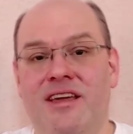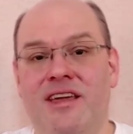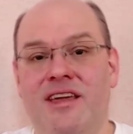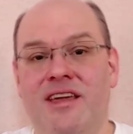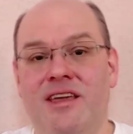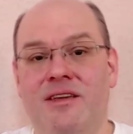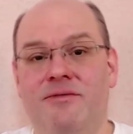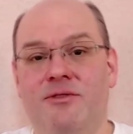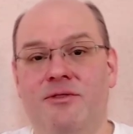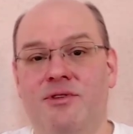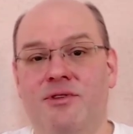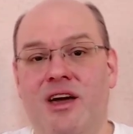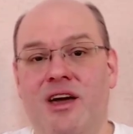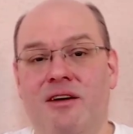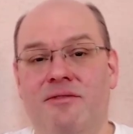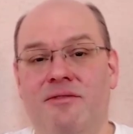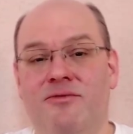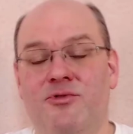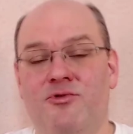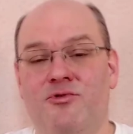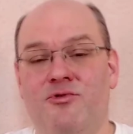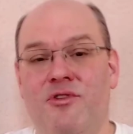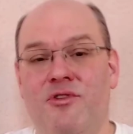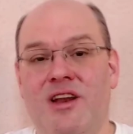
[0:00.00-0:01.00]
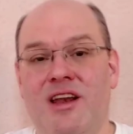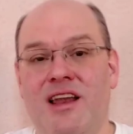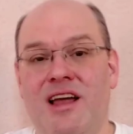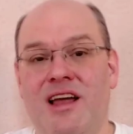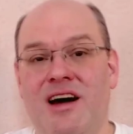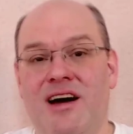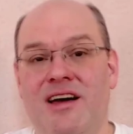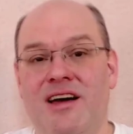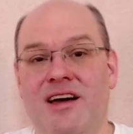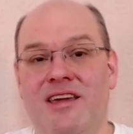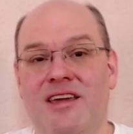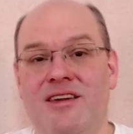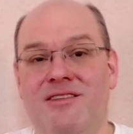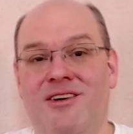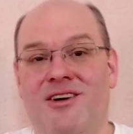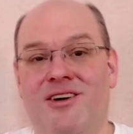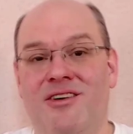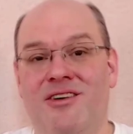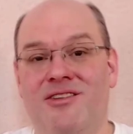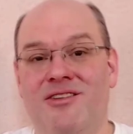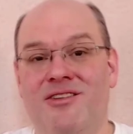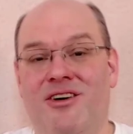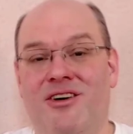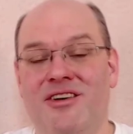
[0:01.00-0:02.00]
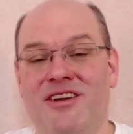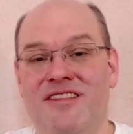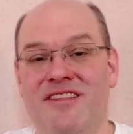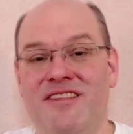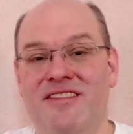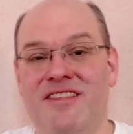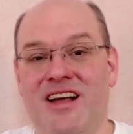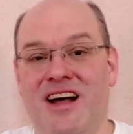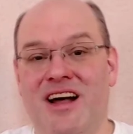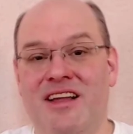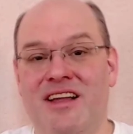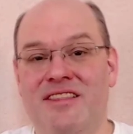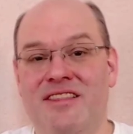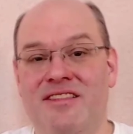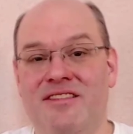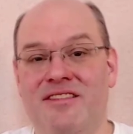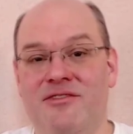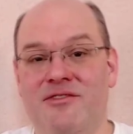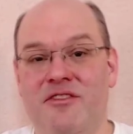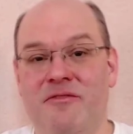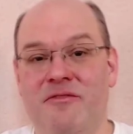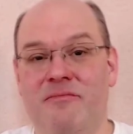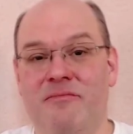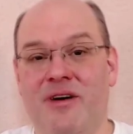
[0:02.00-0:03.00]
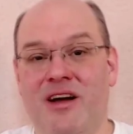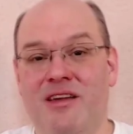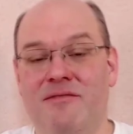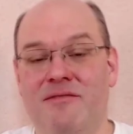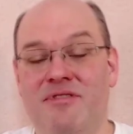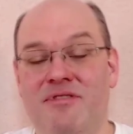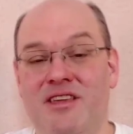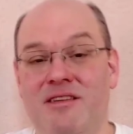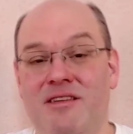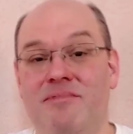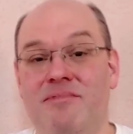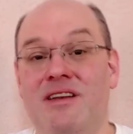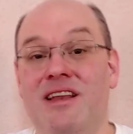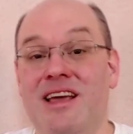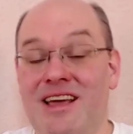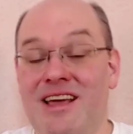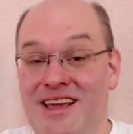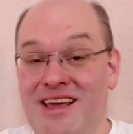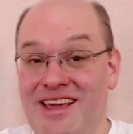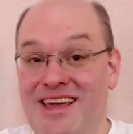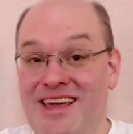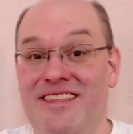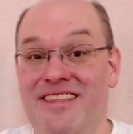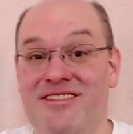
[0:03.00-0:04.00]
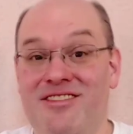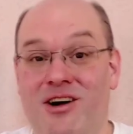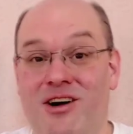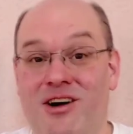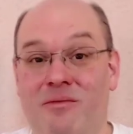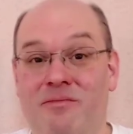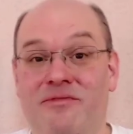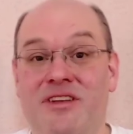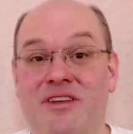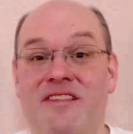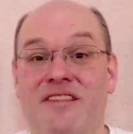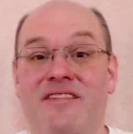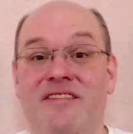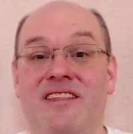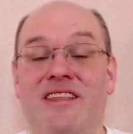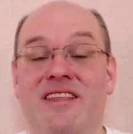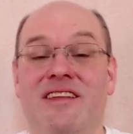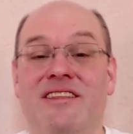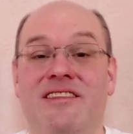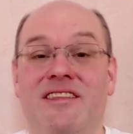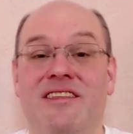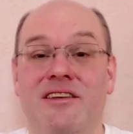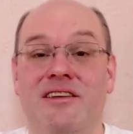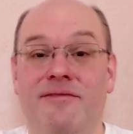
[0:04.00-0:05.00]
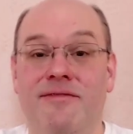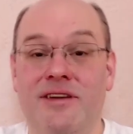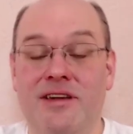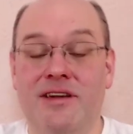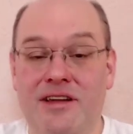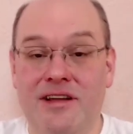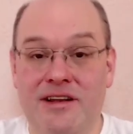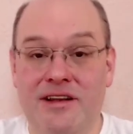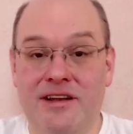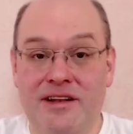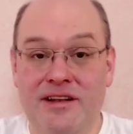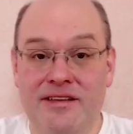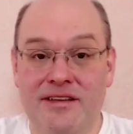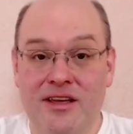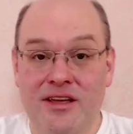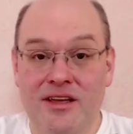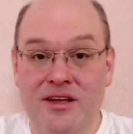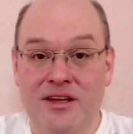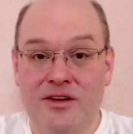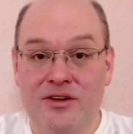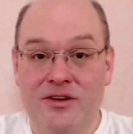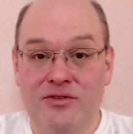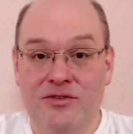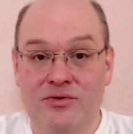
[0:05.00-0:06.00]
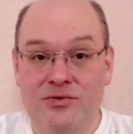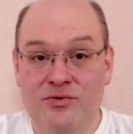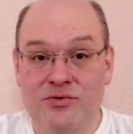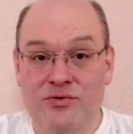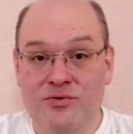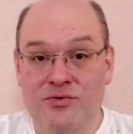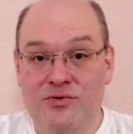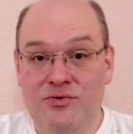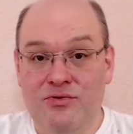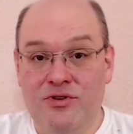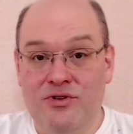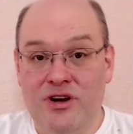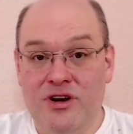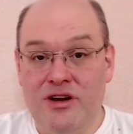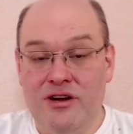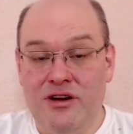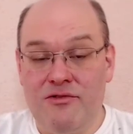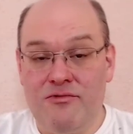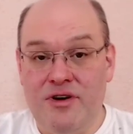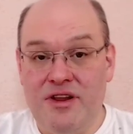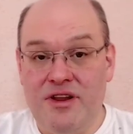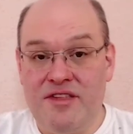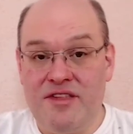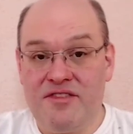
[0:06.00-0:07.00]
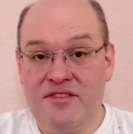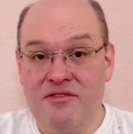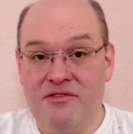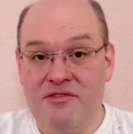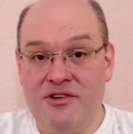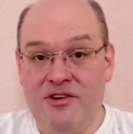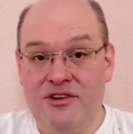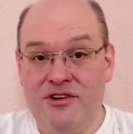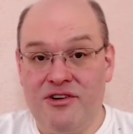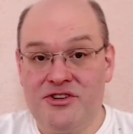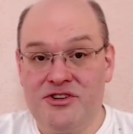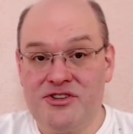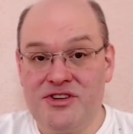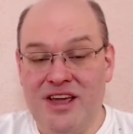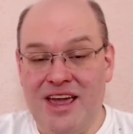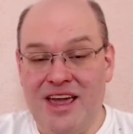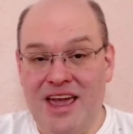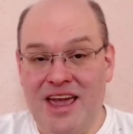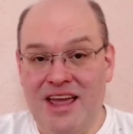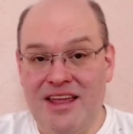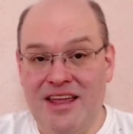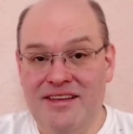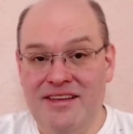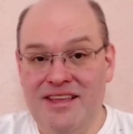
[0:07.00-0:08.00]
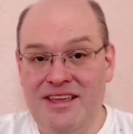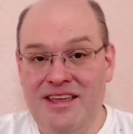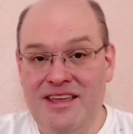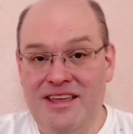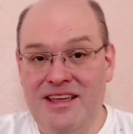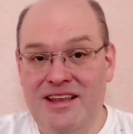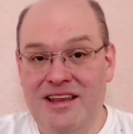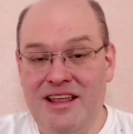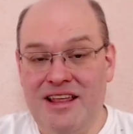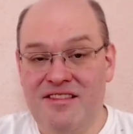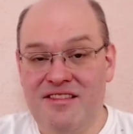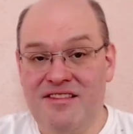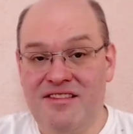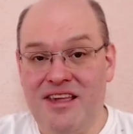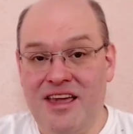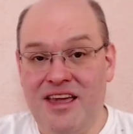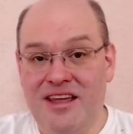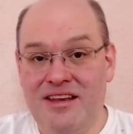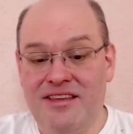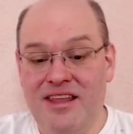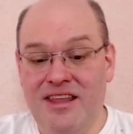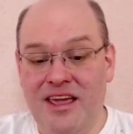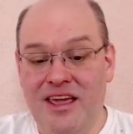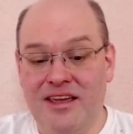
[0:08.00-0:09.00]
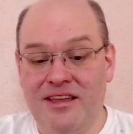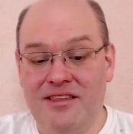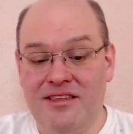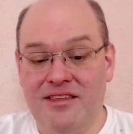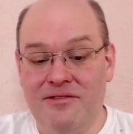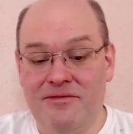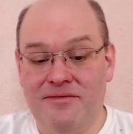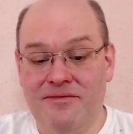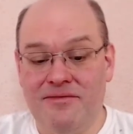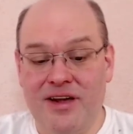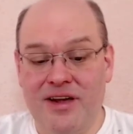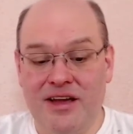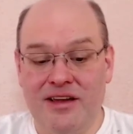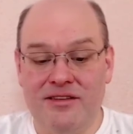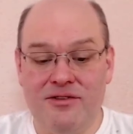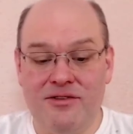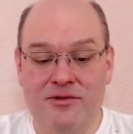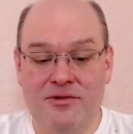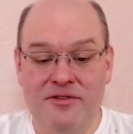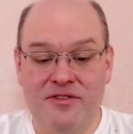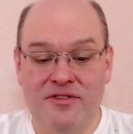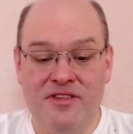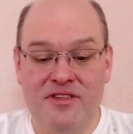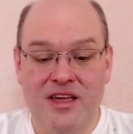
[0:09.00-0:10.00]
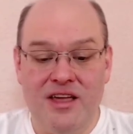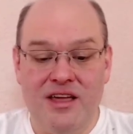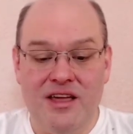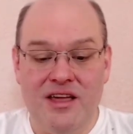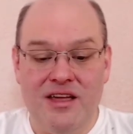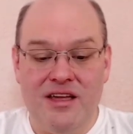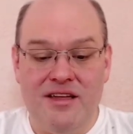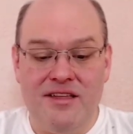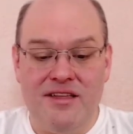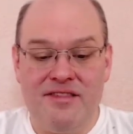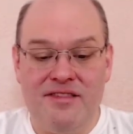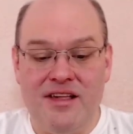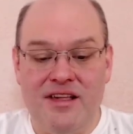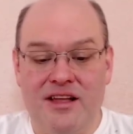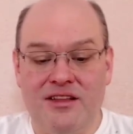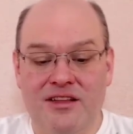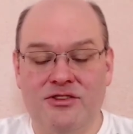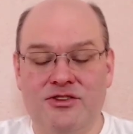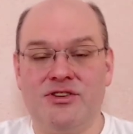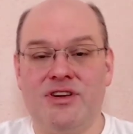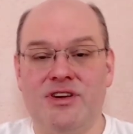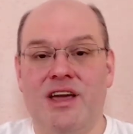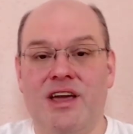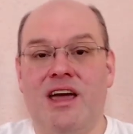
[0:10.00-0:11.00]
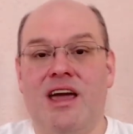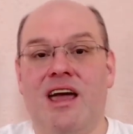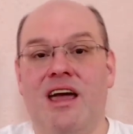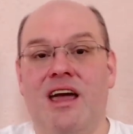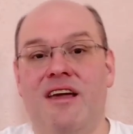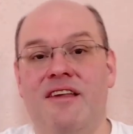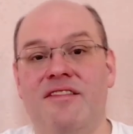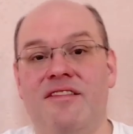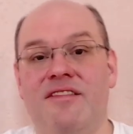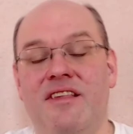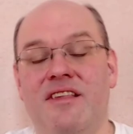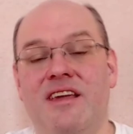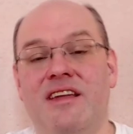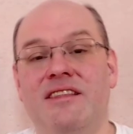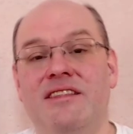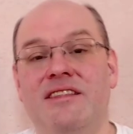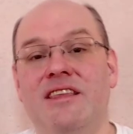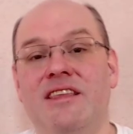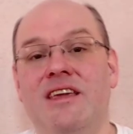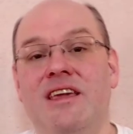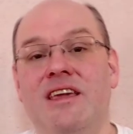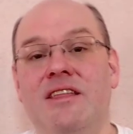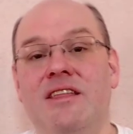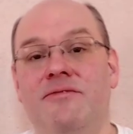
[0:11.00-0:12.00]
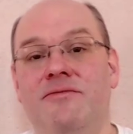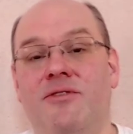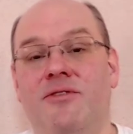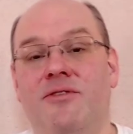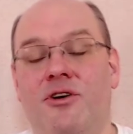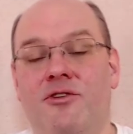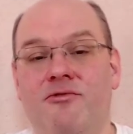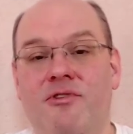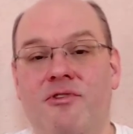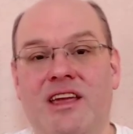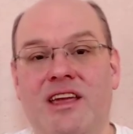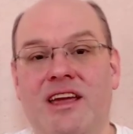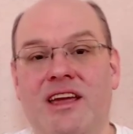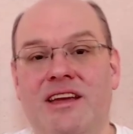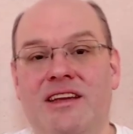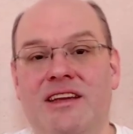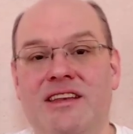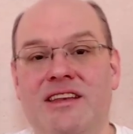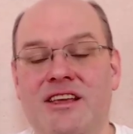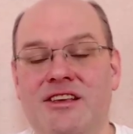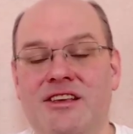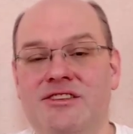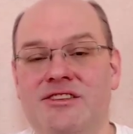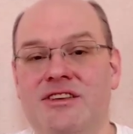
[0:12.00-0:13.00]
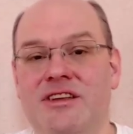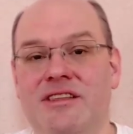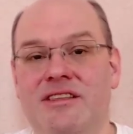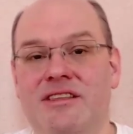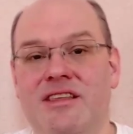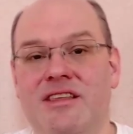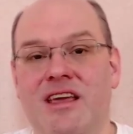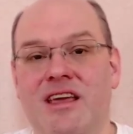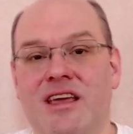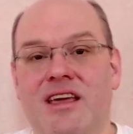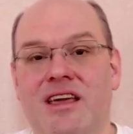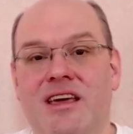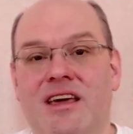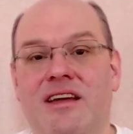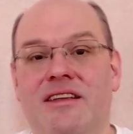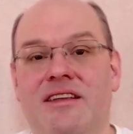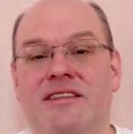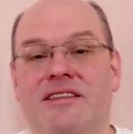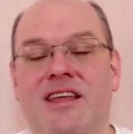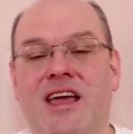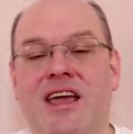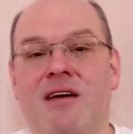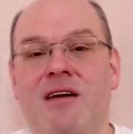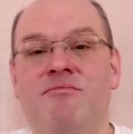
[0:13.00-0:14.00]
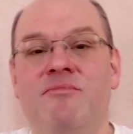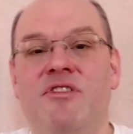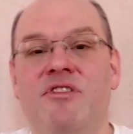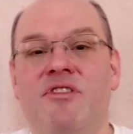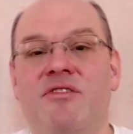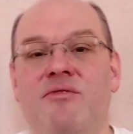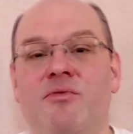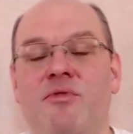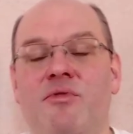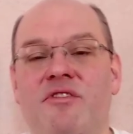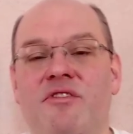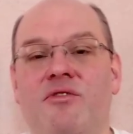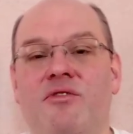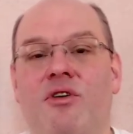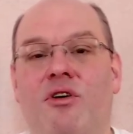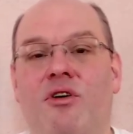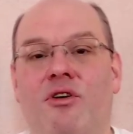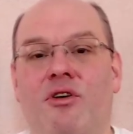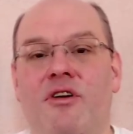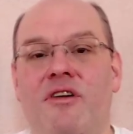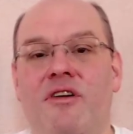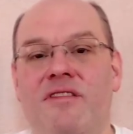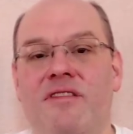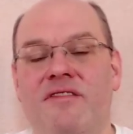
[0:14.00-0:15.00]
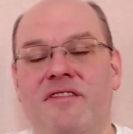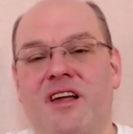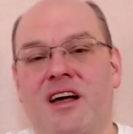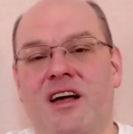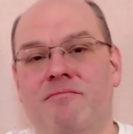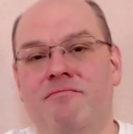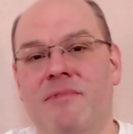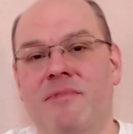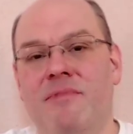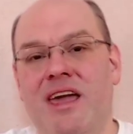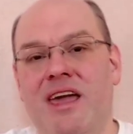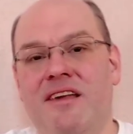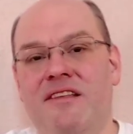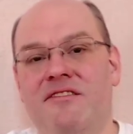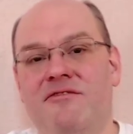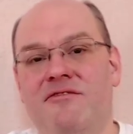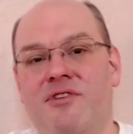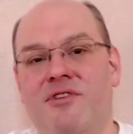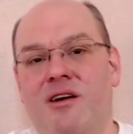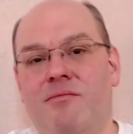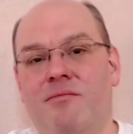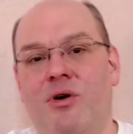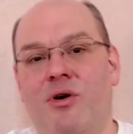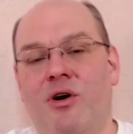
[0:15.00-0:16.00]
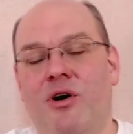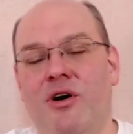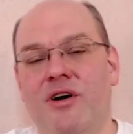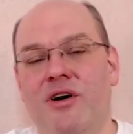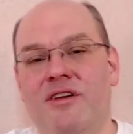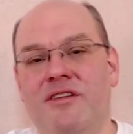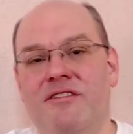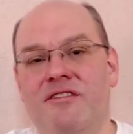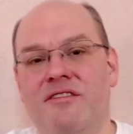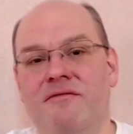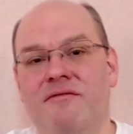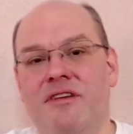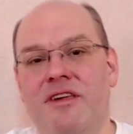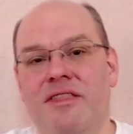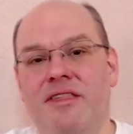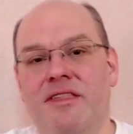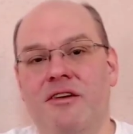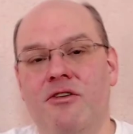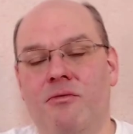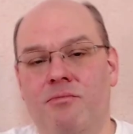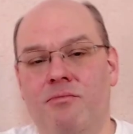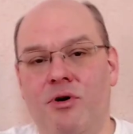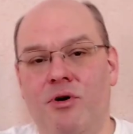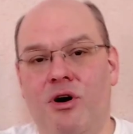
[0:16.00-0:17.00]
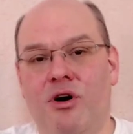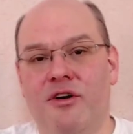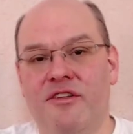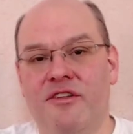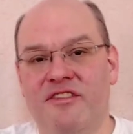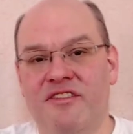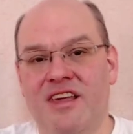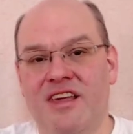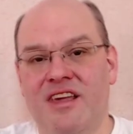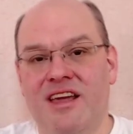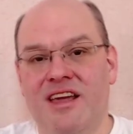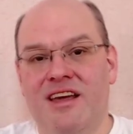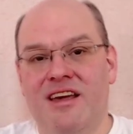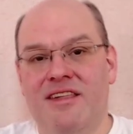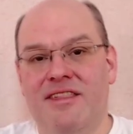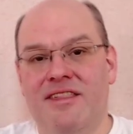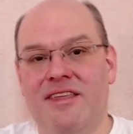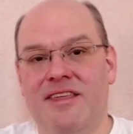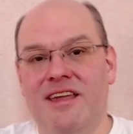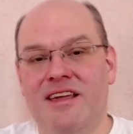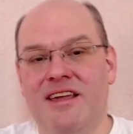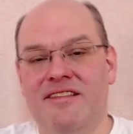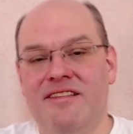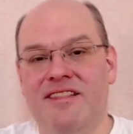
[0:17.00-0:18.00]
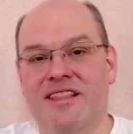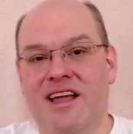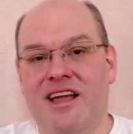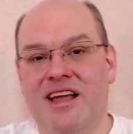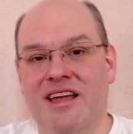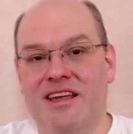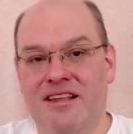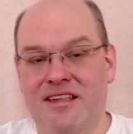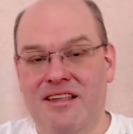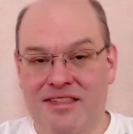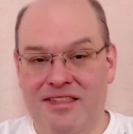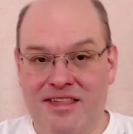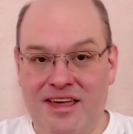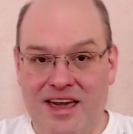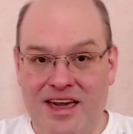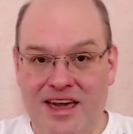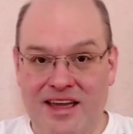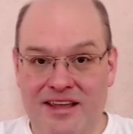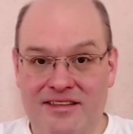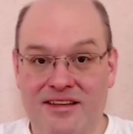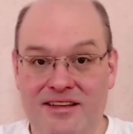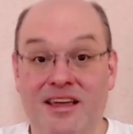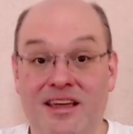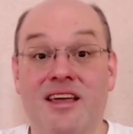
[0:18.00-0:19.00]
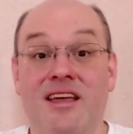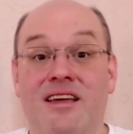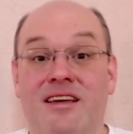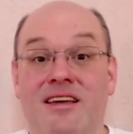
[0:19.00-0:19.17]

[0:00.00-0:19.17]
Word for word: if you have to rely on honest answers by people, it's obviously difficult to uh, research any, let's say, negative factors, such as a need for recognition, attempts to score some extra points with your boss, things like that.